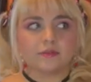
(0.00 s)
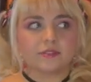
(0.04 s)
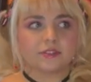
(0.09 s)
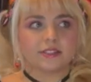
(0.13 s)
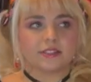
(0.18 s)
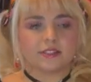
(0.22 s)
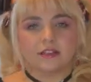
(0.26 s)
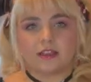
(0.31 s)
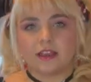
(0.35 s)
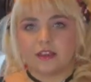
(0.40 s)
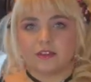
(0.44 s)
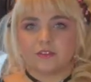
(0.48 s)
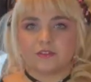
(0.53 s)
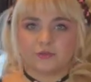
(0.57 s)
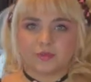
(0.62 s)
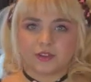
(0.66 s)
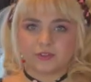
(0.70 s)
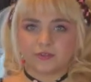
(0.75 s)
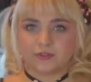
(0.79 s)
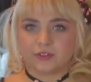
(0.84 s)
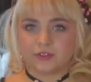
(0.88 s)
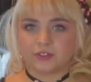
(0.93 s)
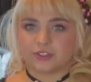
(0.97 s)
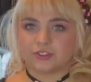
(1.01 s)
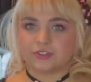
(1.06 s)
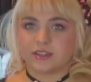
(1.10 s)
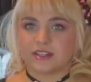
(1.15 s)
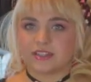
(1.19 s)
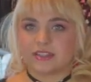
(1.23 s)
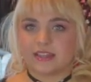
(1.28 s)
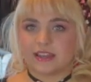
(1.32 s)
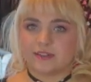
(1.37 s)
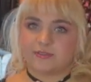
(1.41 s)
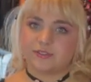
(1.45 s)
still have my first
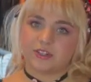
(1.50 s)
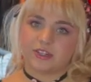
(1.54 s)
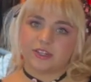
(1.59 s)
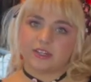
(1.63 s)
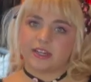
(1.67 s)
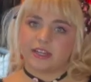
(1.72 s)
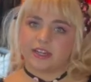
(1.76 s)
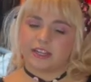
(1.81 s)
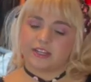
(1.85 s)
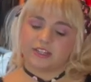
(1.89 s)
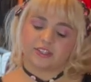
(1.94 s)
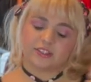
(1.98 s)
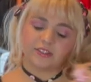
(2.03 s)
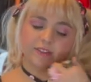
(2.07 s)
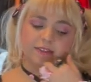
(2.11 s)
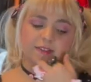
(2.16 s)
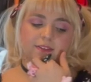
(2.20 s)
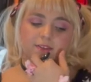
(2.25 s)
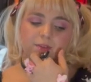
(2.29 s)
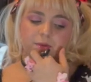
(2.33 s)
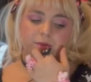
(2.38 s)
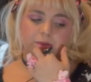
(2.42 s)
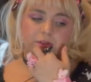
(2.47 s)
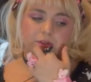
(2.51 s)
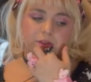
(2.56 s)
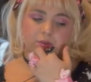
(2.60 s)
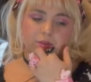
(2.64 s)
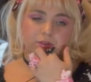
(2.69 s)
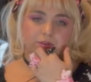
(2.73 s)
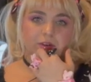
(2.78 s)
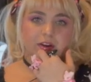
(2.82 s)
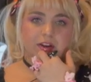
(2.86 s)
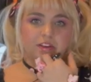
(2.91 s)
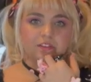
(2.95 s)
dress ever. I actually sold it to a
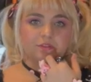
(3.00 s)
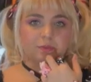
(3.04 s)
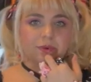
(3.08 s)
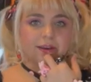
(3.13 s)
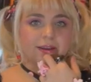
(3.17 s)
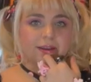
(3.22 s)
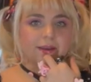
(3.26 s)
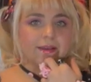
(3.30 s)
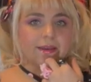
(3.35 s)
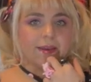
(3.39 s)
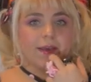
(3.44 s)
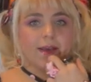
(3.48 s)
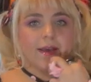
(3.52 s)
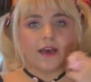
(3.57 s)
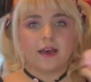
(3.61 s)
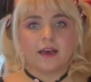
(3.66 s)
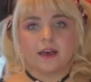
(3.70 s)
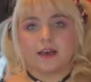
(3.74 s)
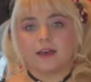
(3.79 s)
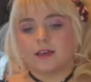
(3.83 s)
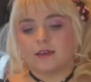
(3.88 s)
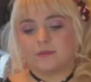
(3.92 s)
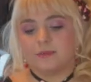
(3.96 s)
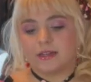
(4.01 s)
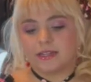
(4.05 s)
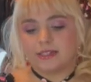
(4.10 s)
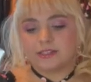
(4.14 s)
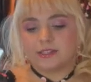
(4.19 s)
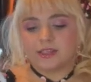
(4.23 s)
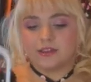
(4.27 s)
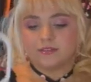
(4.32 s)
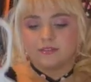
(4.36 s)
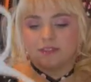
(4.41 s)
friend of mine. But I still have